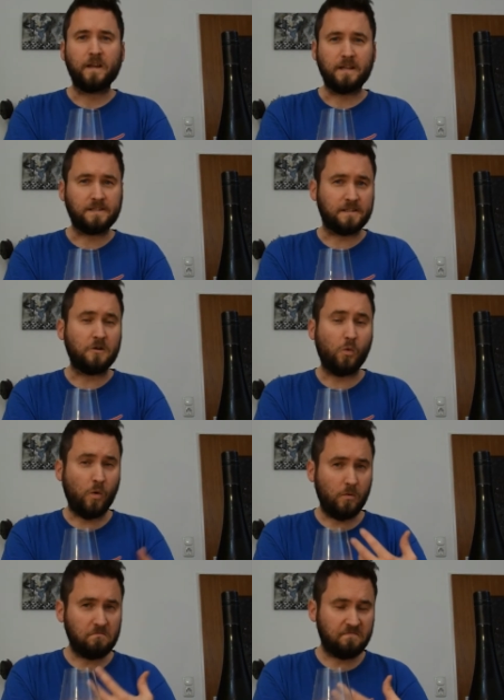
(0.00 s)
It's a
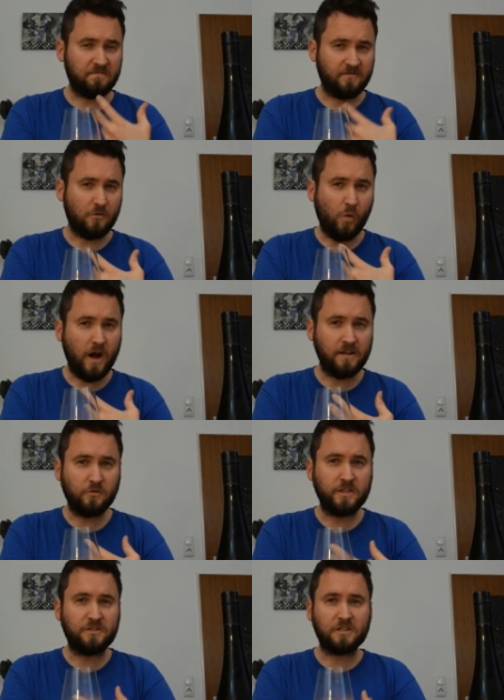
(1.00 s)
wine
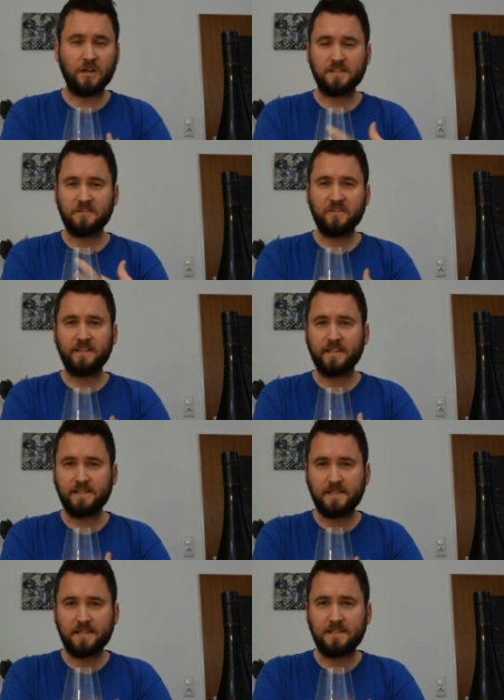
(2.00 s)
with lots of
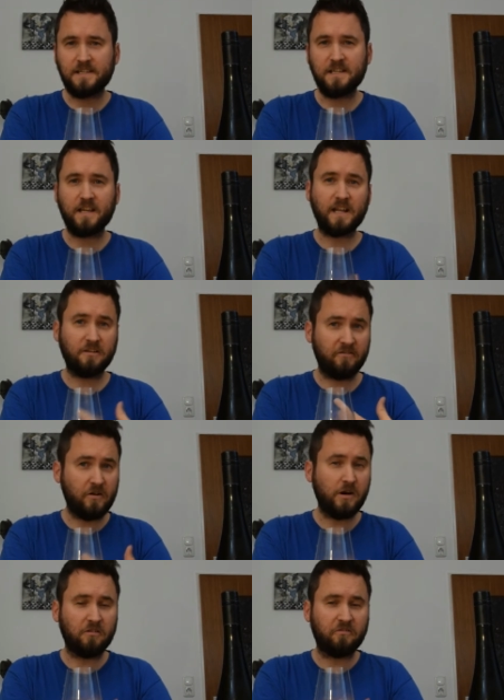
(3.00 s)
intensity and a
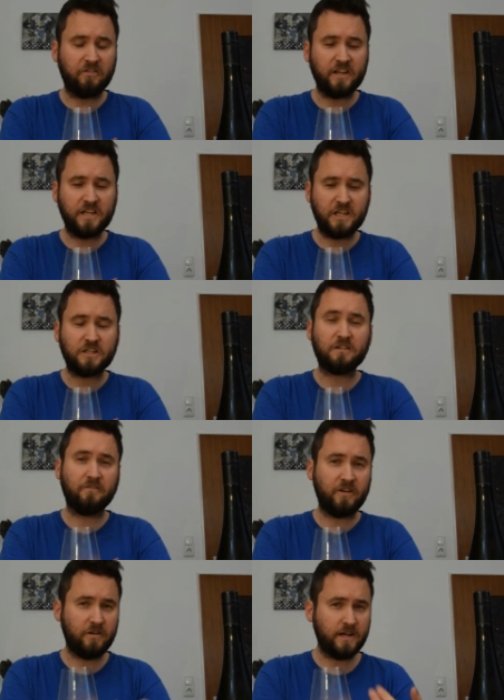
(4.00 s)
very long finish.
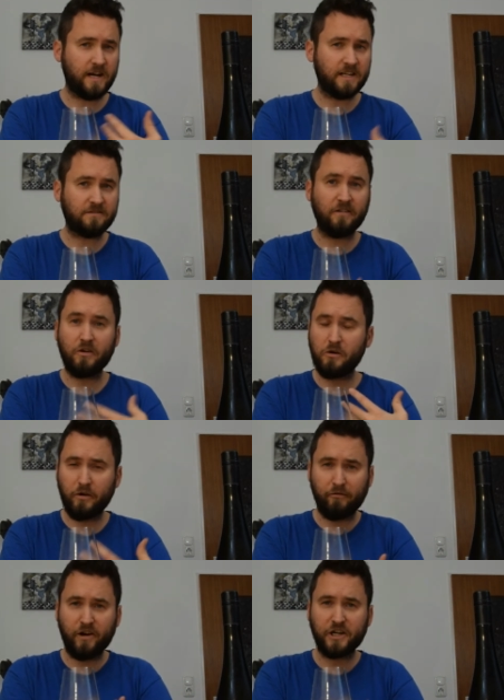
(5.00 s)
Very nice, very
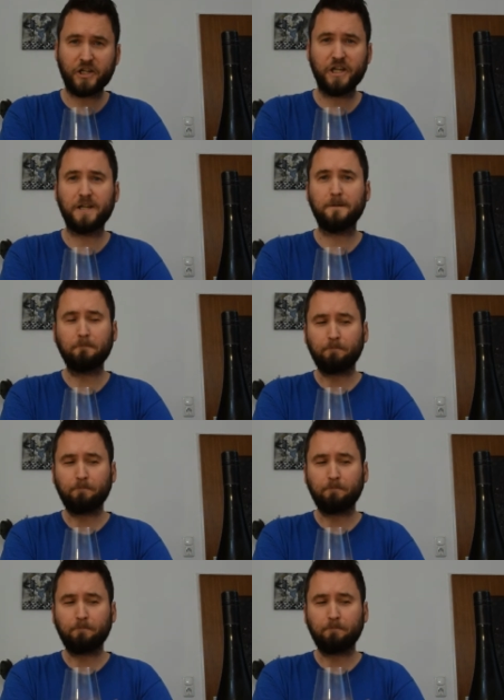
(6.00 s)
refreshing.